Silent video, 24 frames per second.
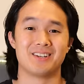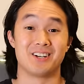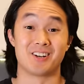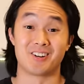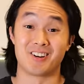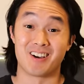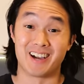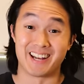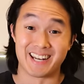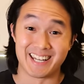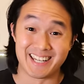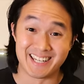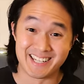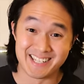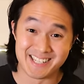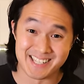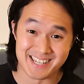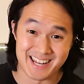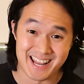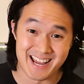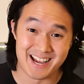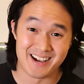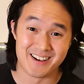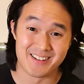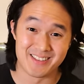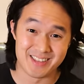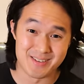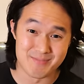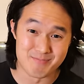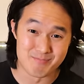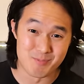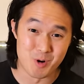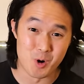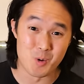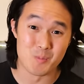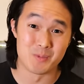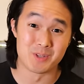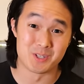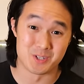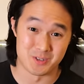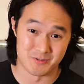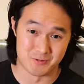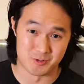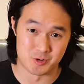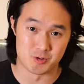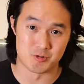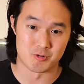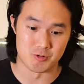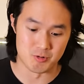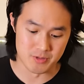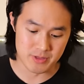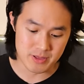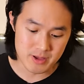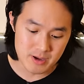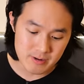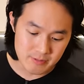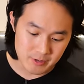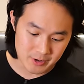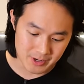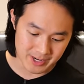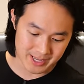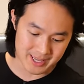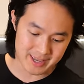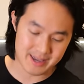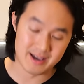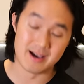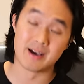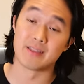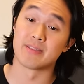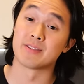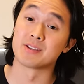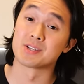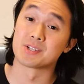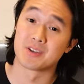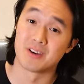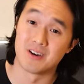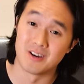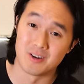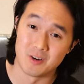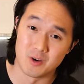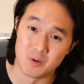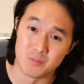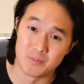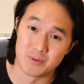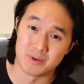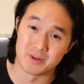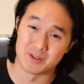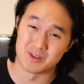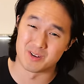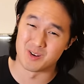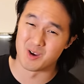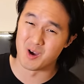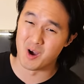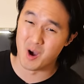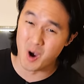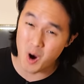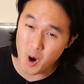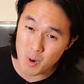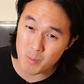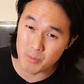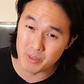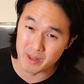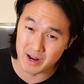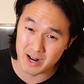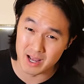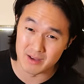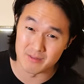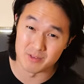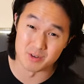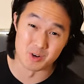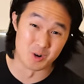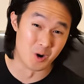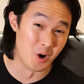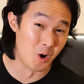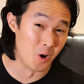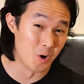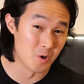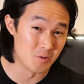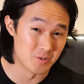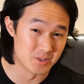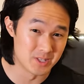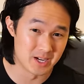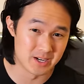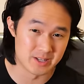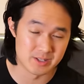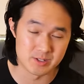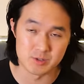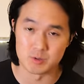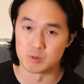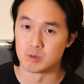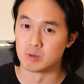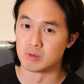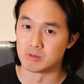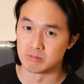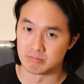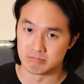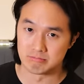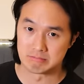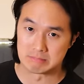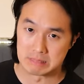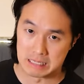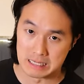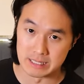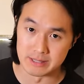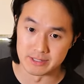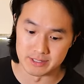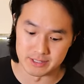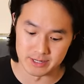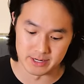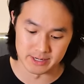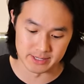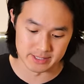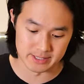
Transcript: All right, it is now the moment of truth. I've got to cut this guy open and hope that I haven't overdone it or underdone